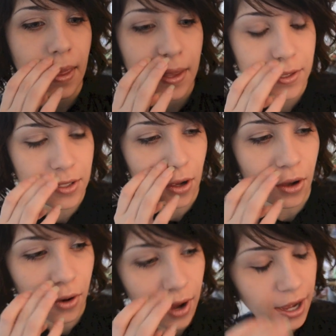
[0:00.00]

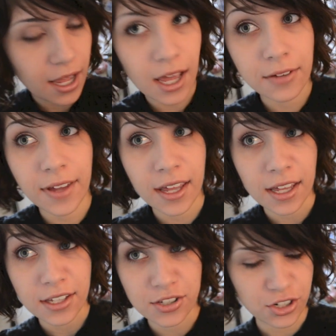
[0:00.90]
So I have
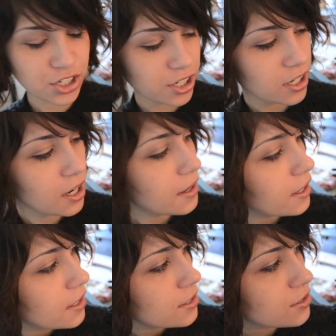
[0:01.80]
a serger.
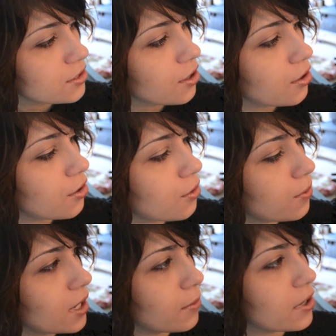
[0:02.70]
So
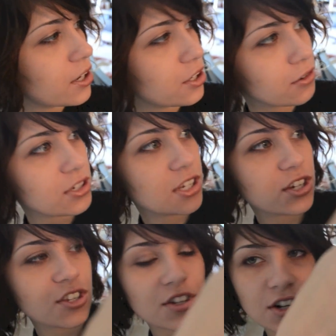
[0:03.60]
what I'm going to do is
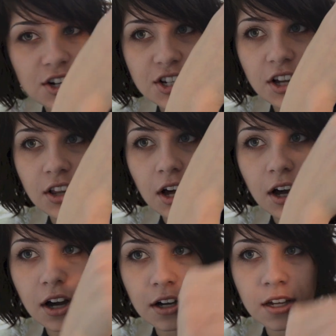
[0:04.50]
just serge
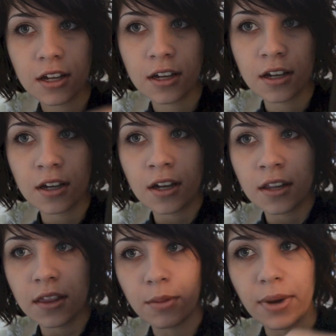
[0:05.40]
along
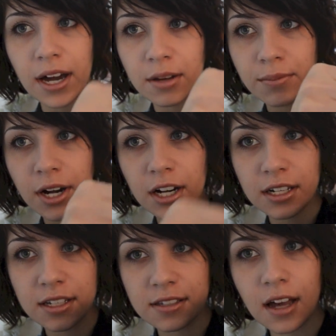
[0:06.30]
the bottom
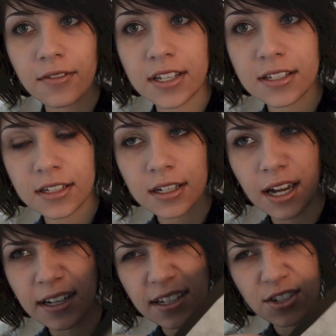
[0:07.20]
part, because obviously
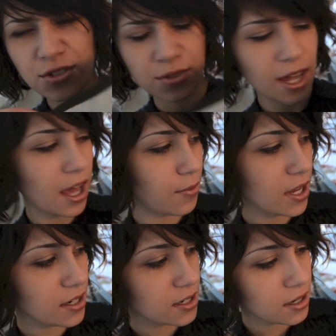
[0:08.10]
I need to hem
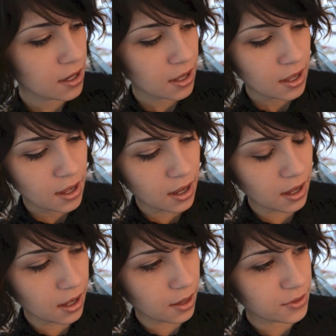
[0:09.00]
it.
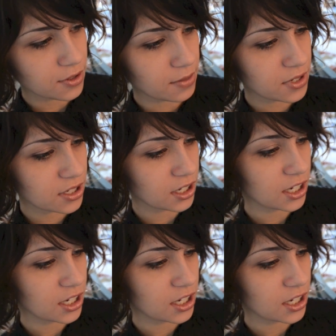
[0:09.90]
So I'm just going